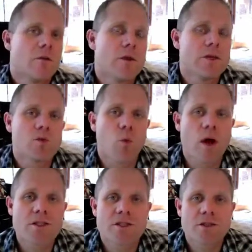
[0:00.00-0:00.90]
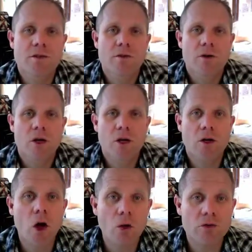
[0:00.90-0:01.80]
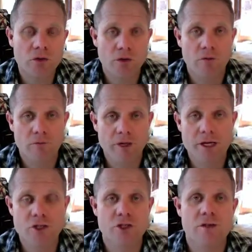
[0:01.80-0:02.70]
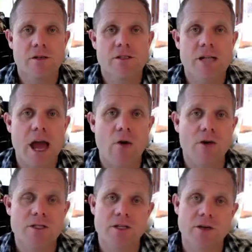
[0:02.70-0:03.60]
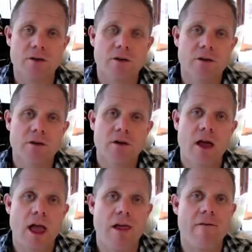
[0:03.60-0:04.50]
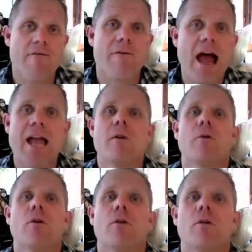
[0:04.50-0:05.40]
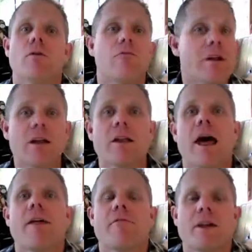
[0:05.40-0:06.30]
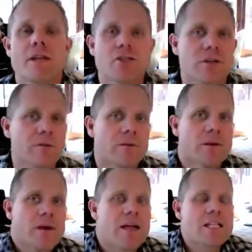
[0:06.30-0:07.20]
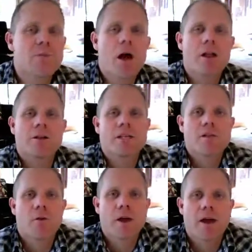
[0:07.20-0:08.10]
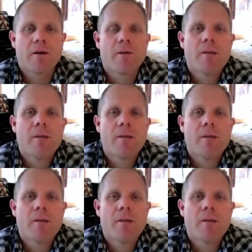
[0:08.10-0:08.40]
this once cult religion is now considered a viable, real live religion. That's politics for you.